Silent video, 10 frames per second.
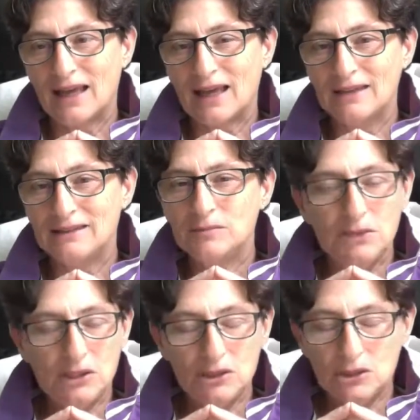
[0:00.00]
and
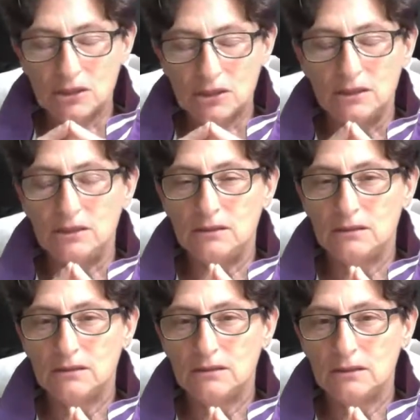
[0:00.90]
immediately
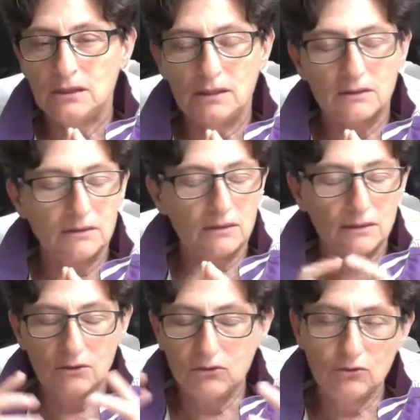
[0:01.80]
it
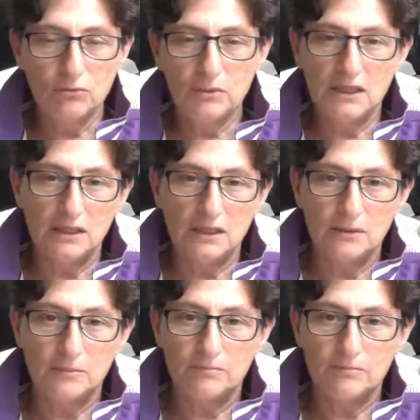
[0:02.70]
drew me in.